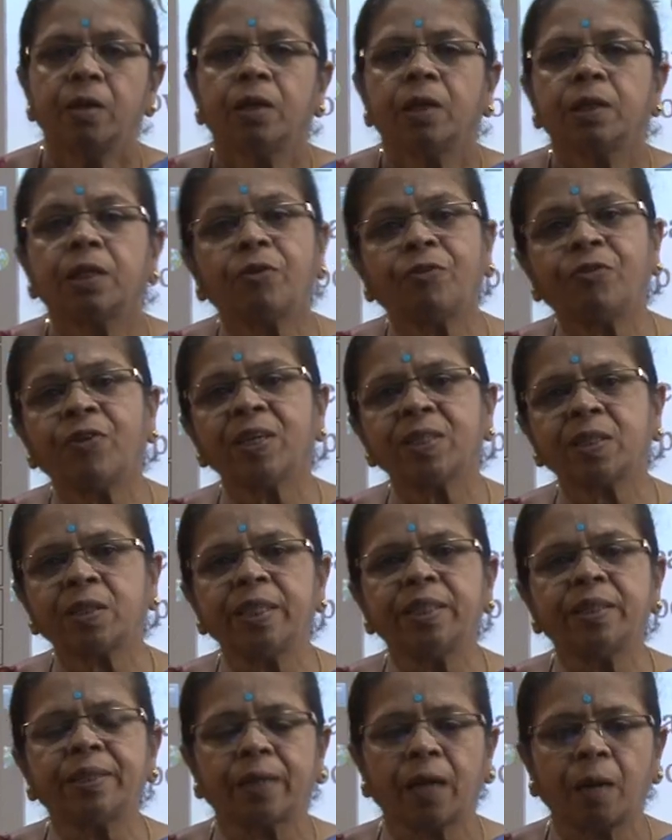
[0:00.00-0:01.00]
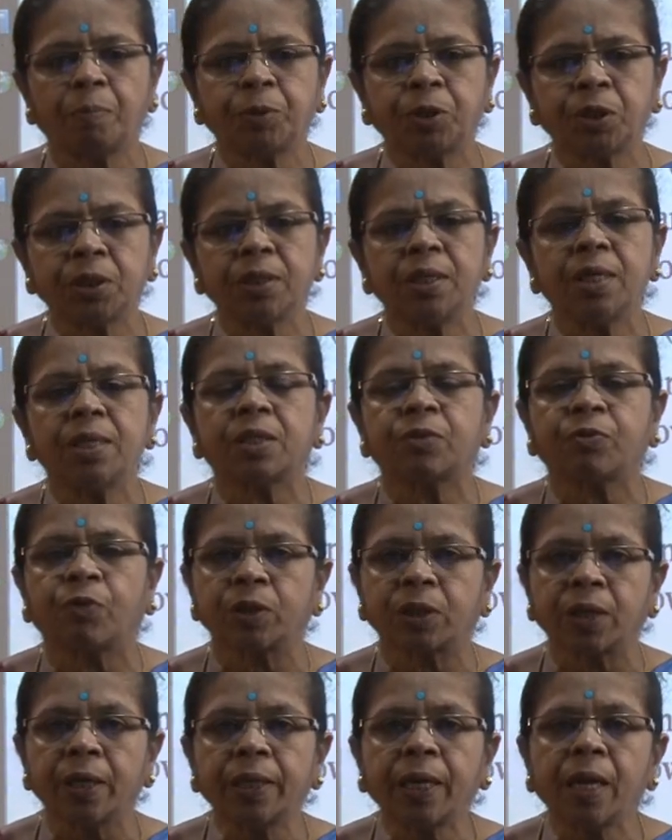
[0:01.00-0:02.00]
The first interruption is for
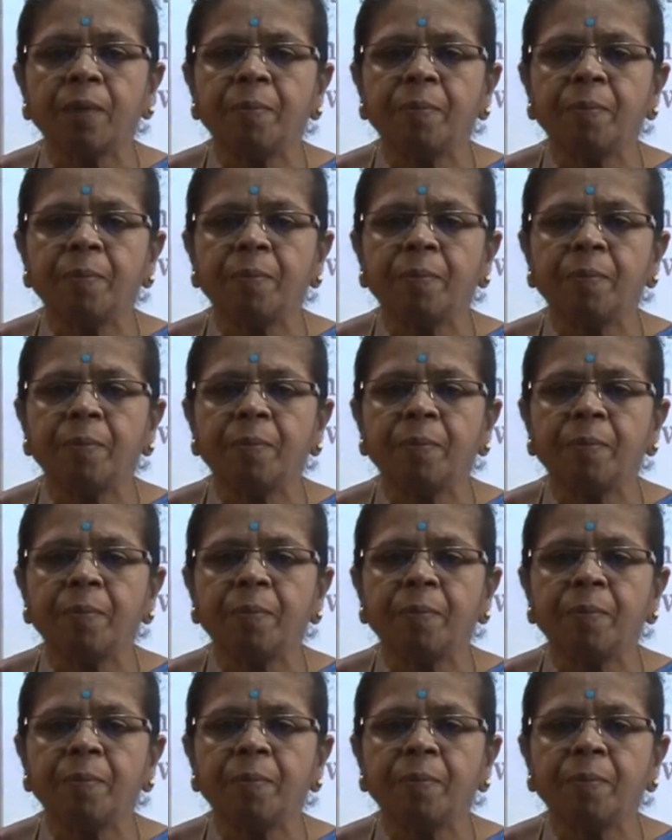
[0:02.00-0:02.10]
30